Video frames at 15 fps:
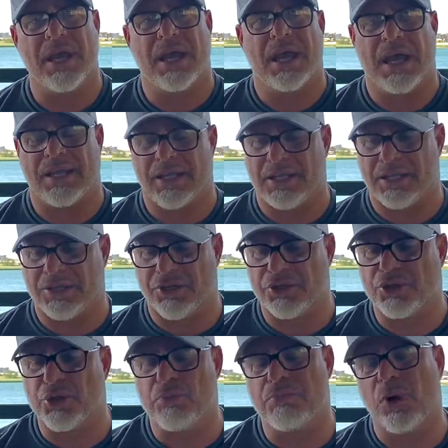and then the
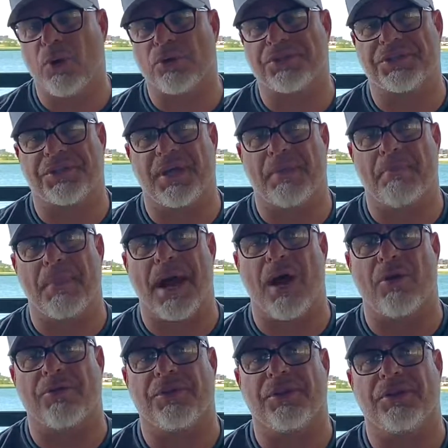2 bolts that
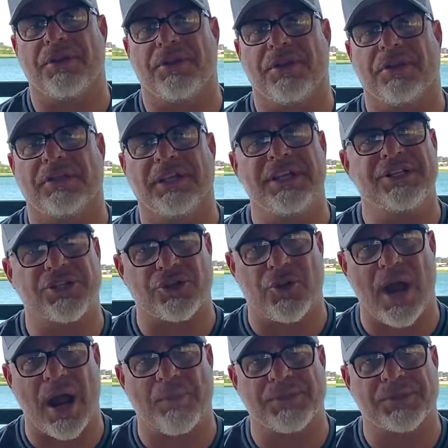mount the lid
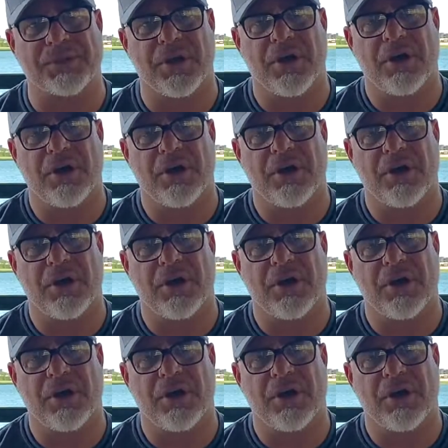straps